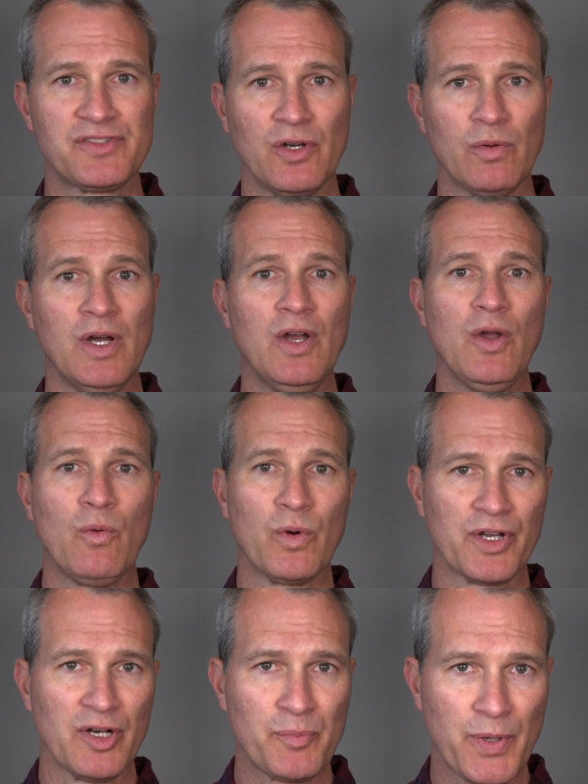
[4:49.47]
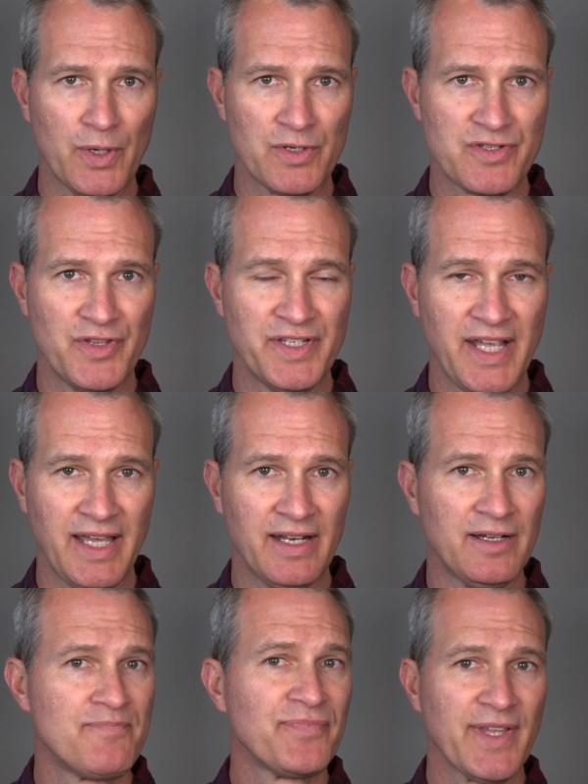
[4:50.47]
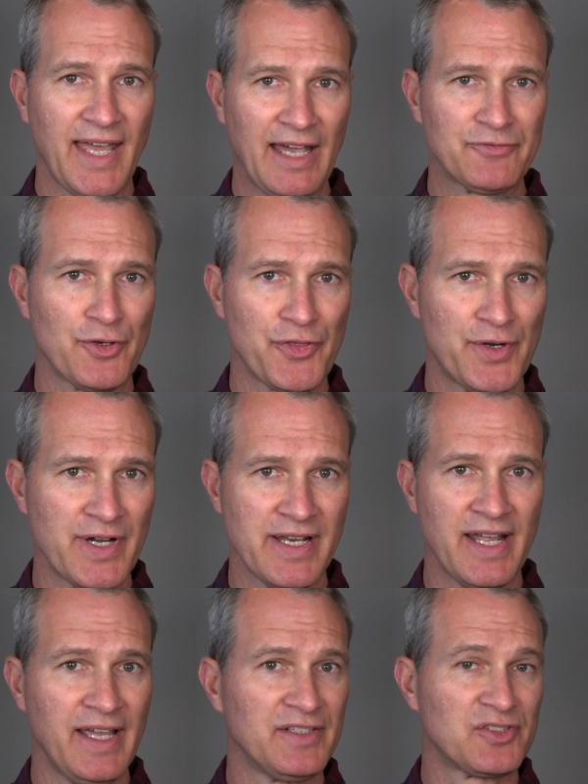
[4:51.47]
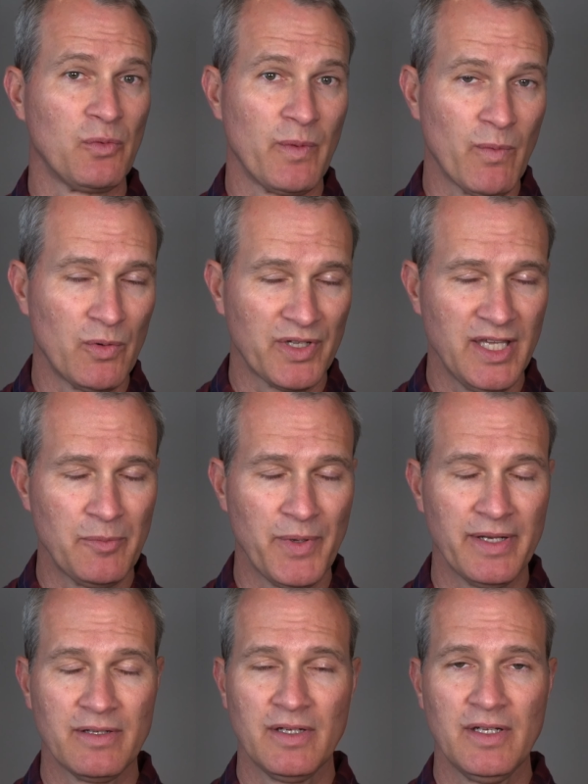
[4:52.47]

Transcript: So we're going to purge the data after 30 days, so we won't keep it.